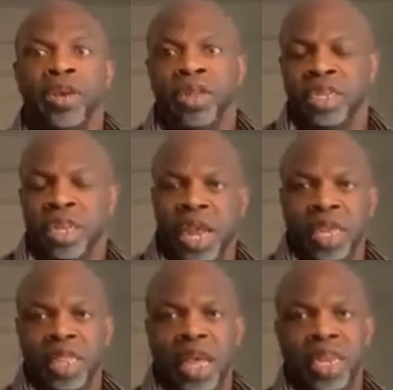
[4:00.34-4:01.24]
others
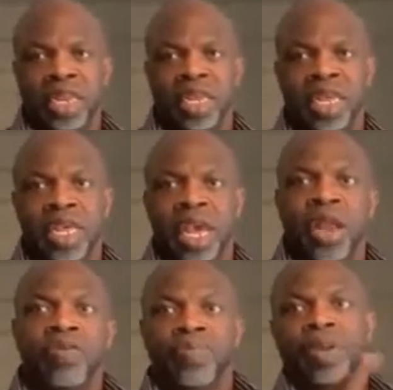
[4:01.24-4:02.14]
like that.
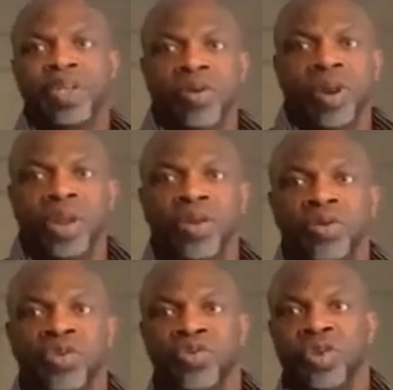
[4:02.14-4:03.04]
And of particular note
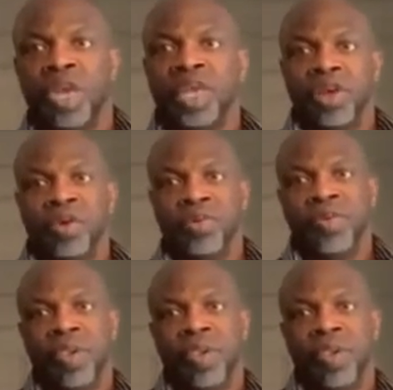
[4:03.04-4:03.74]
today, though,